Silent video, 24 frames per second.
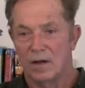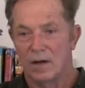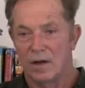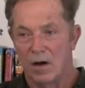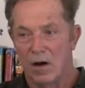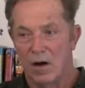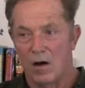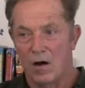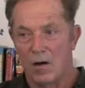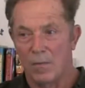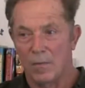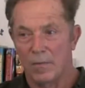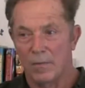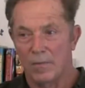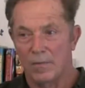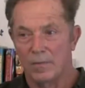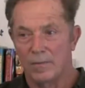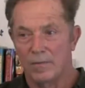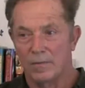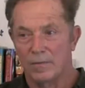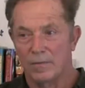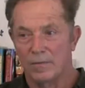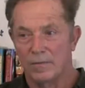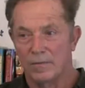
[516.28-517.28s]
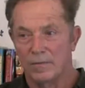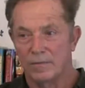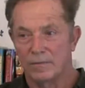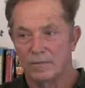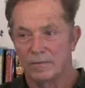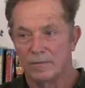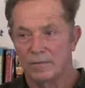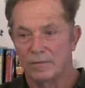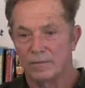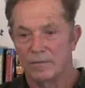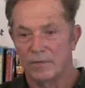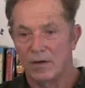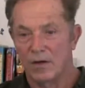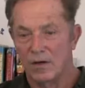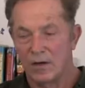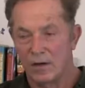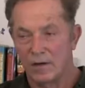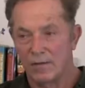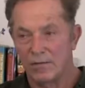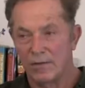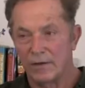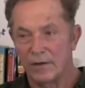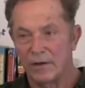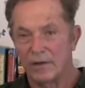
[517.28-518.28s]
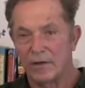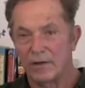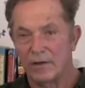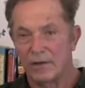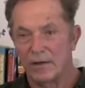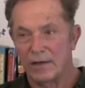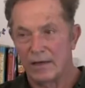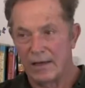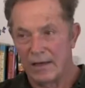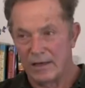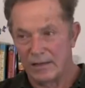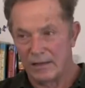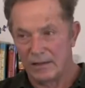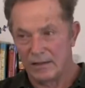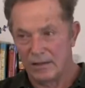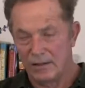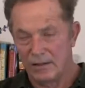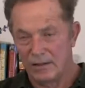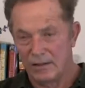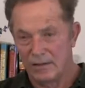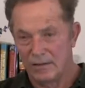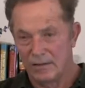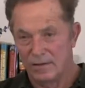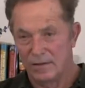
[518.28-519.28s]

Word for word: calm, loving entity?